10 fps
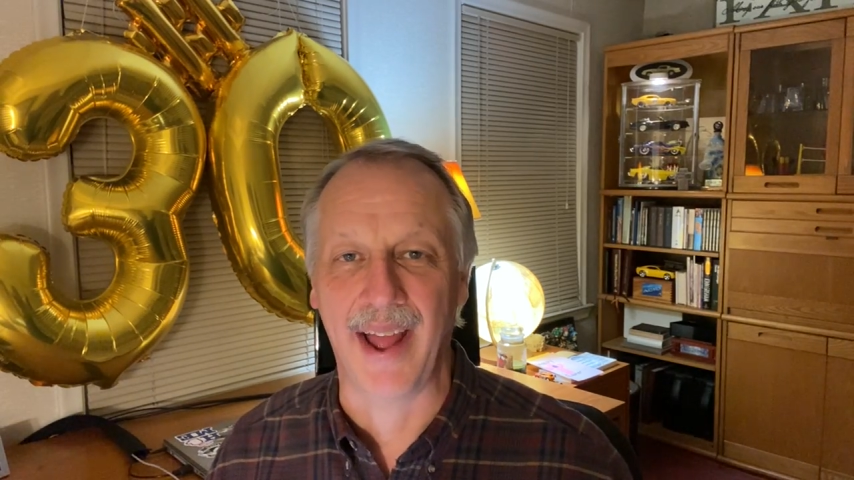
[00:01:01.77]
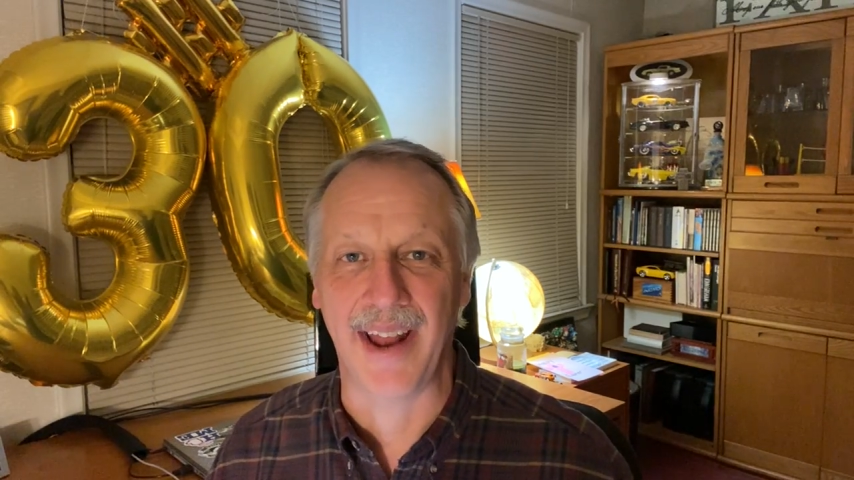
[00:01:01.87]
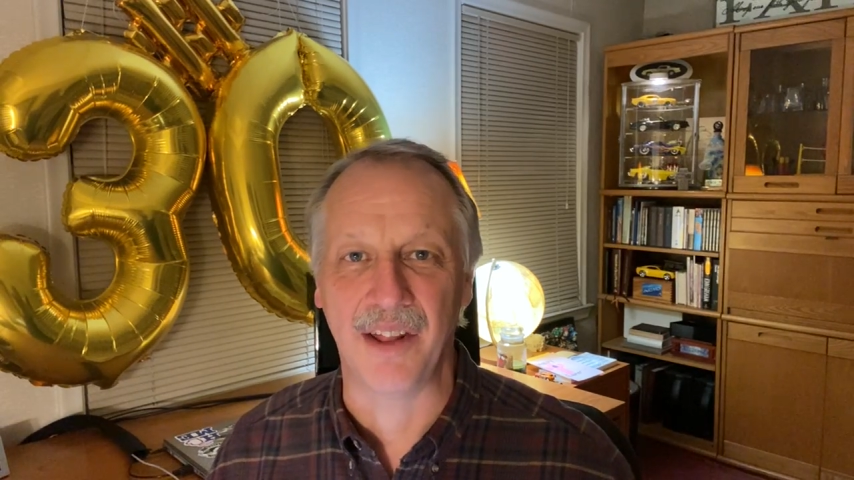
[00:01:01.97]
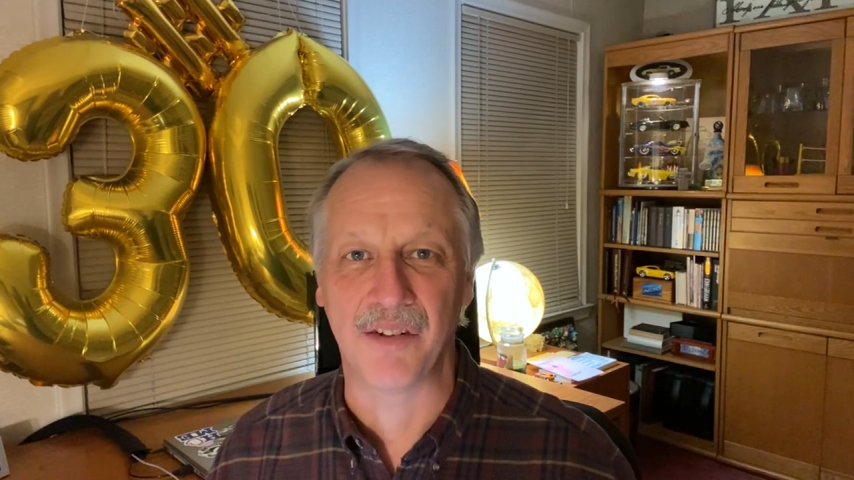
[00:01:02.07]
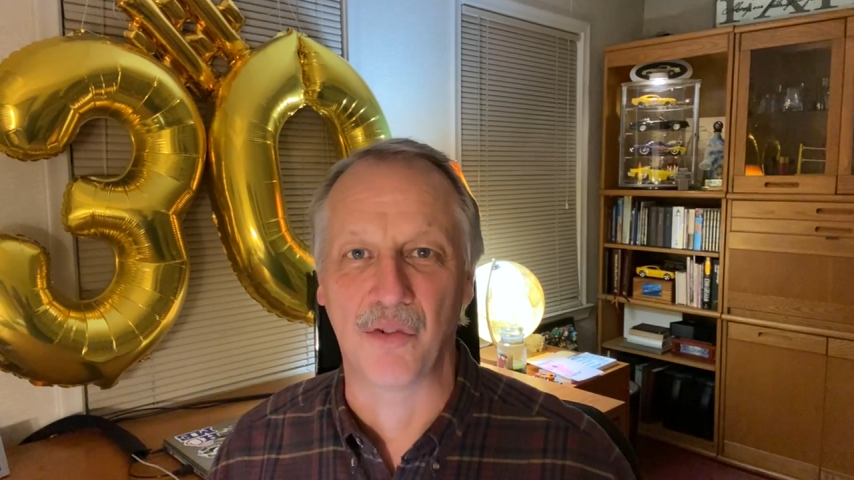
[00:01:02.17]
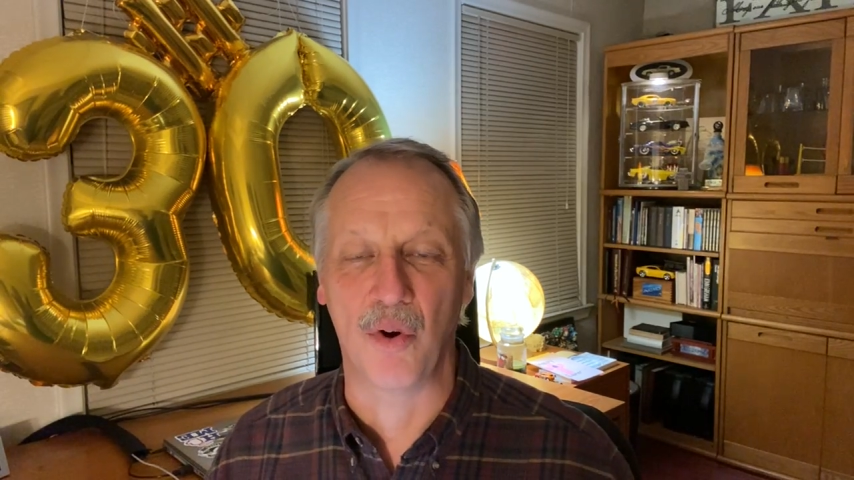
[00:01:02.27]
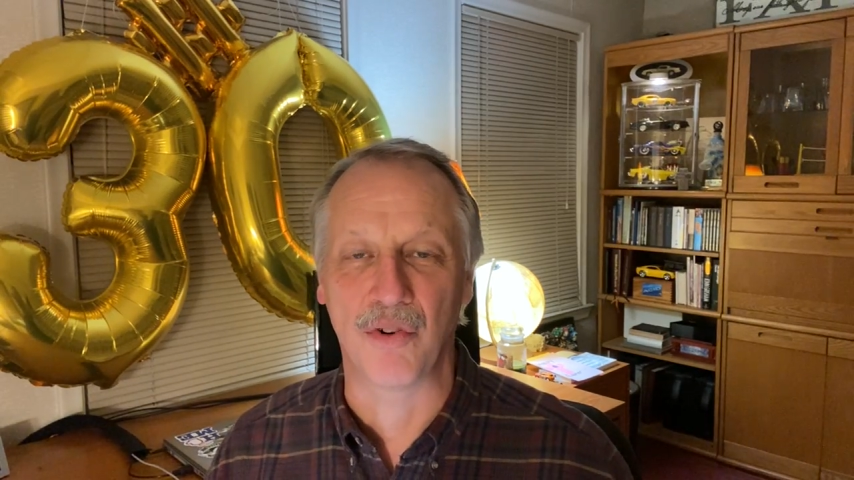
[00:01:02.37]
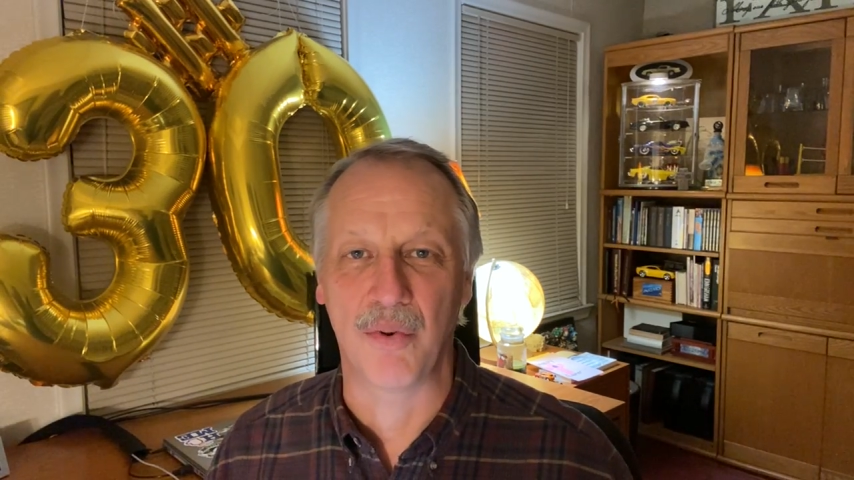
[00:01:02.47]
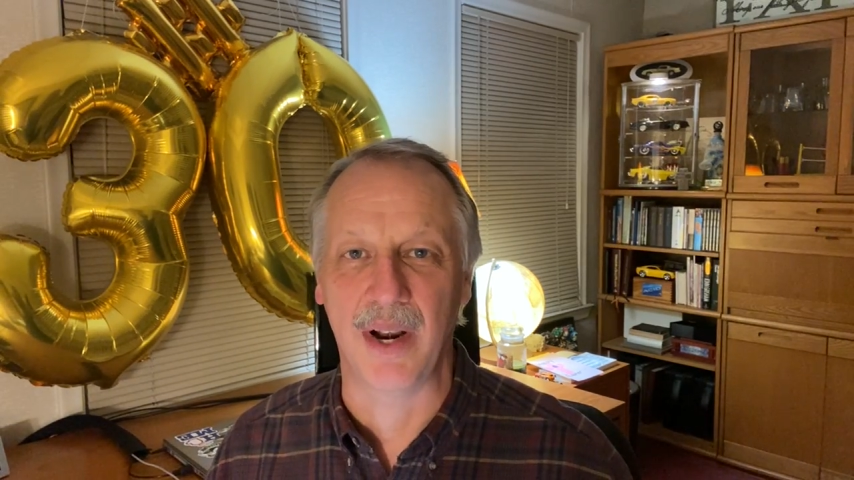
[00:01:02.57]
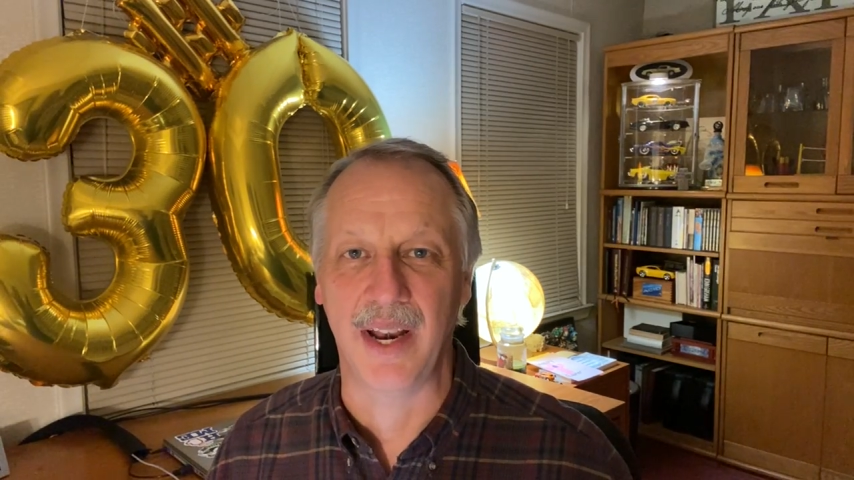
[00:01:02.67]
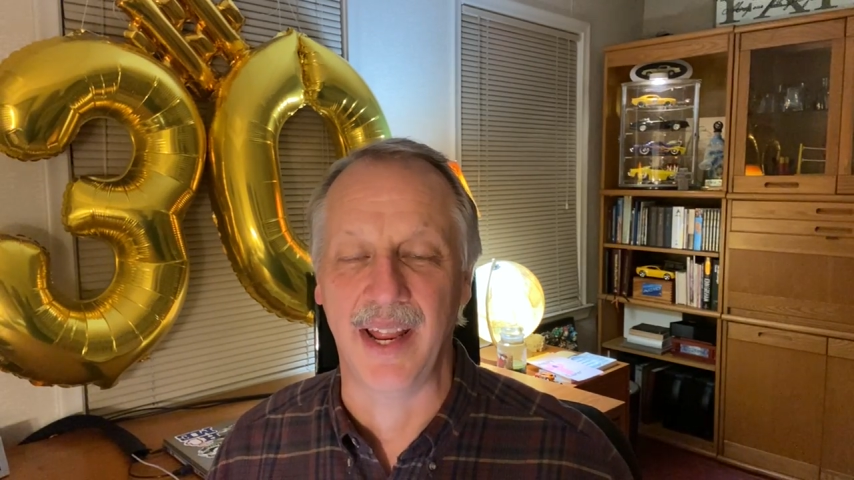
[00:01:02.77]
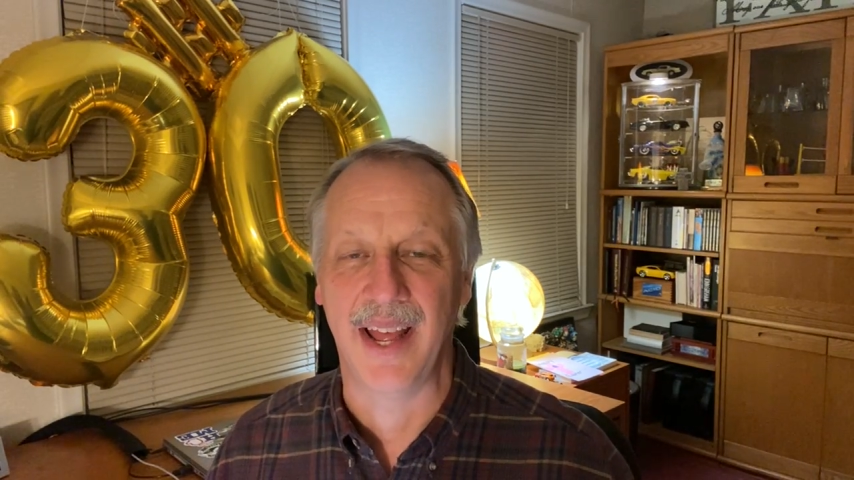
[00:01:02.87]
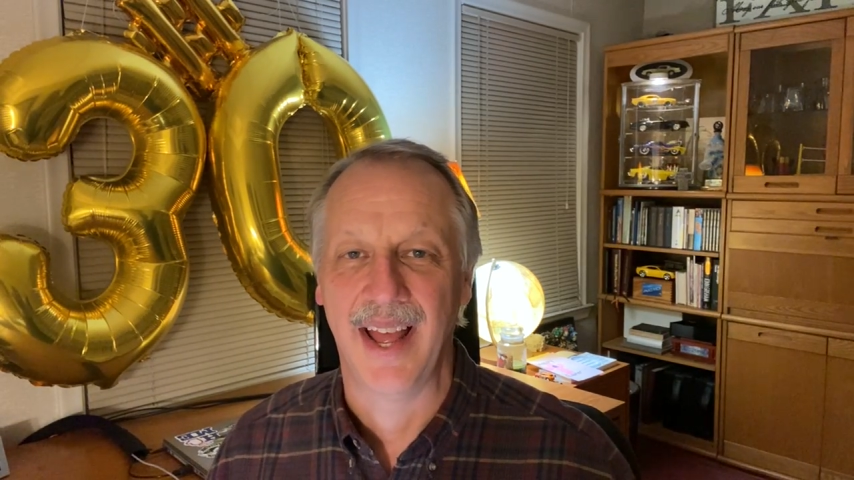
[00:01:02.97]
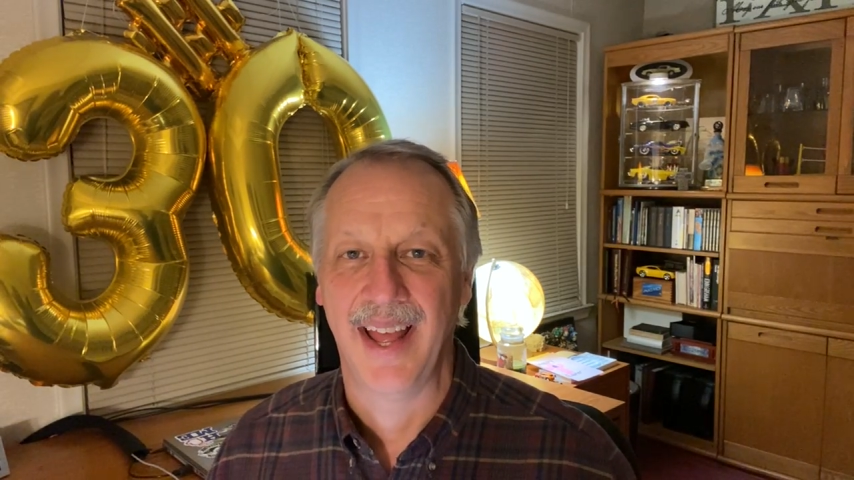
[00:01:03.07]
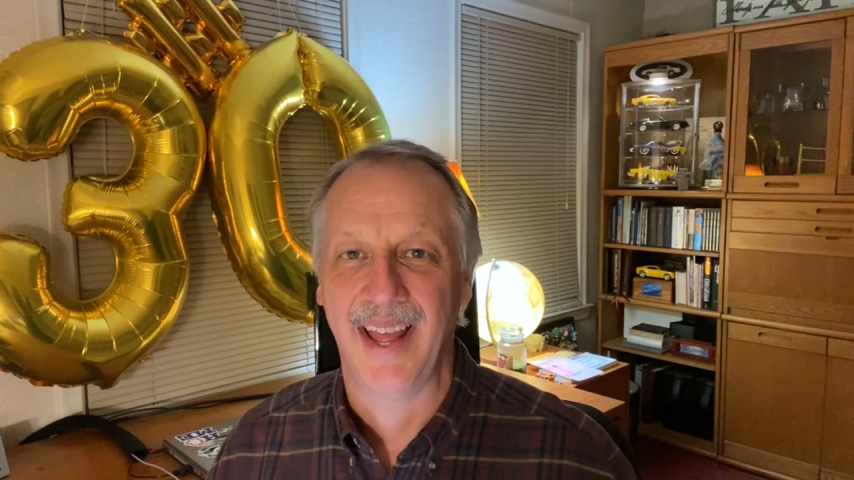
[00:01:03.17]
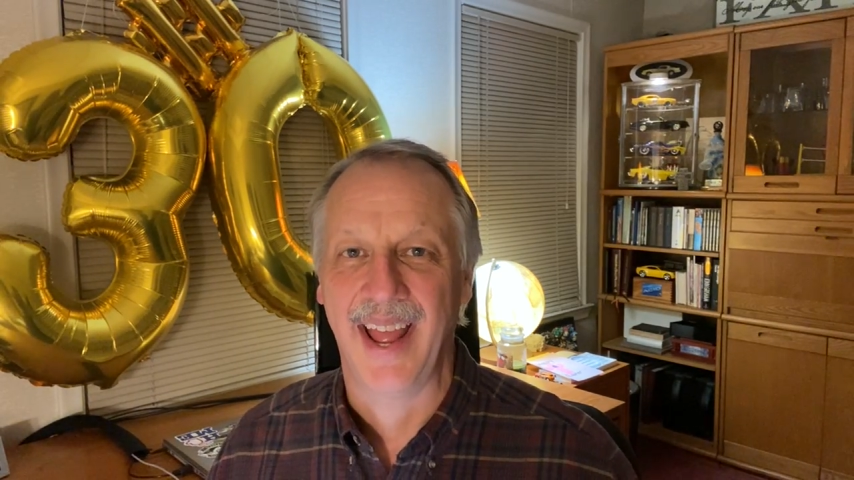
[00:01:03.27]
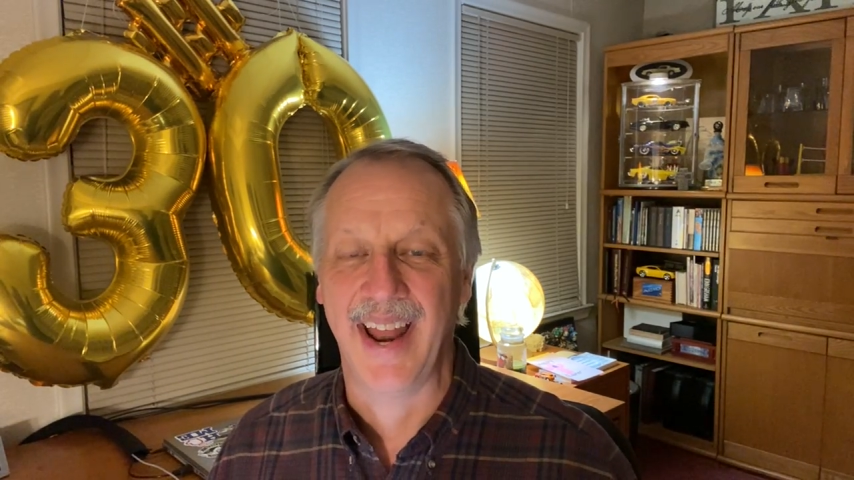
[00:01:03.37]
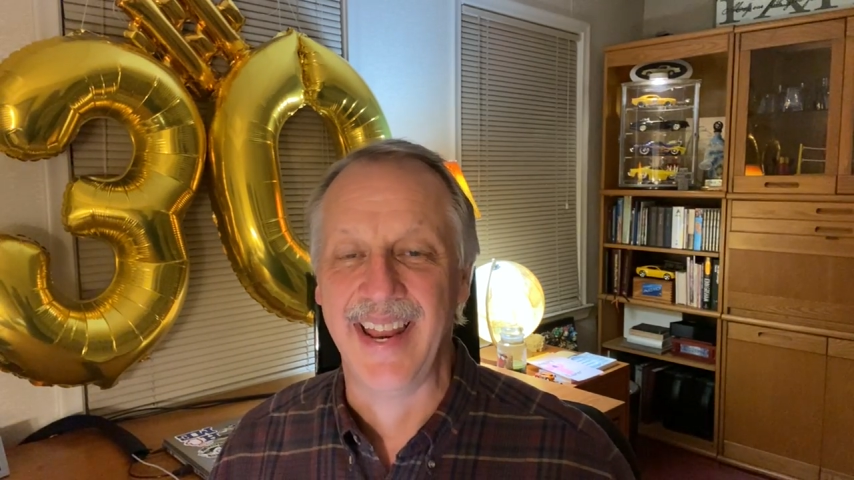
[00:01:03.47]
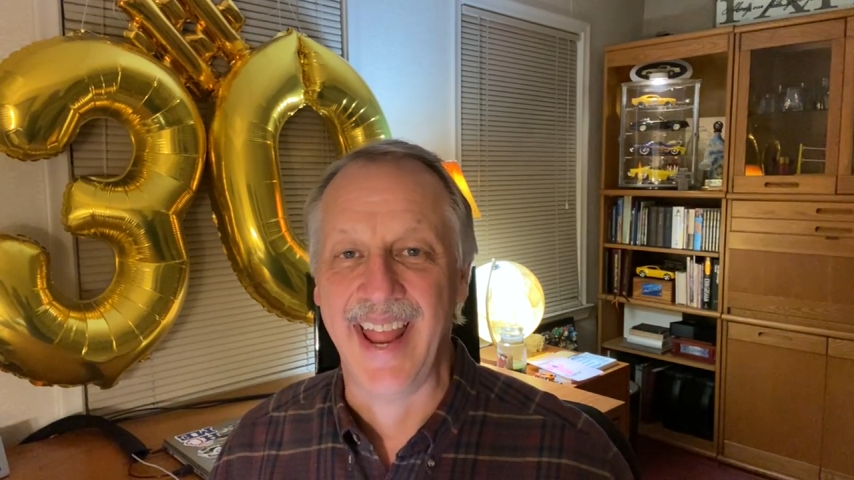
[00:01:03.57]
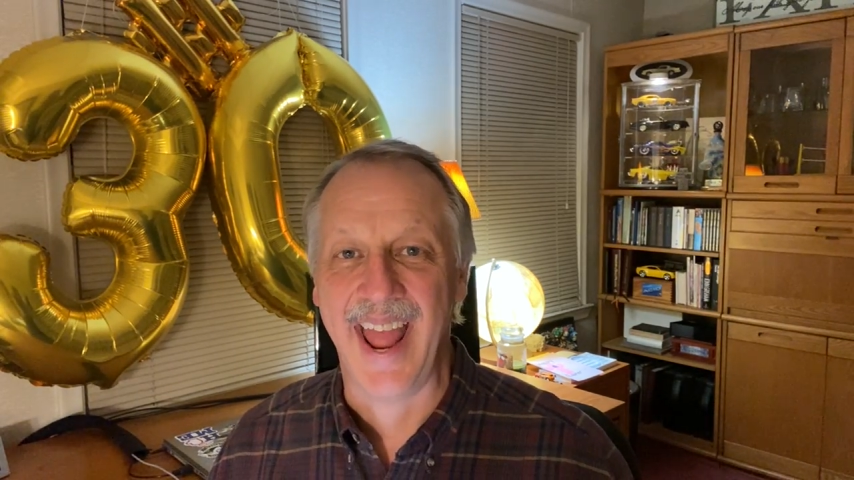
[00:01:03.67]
at Historic Trinity. And he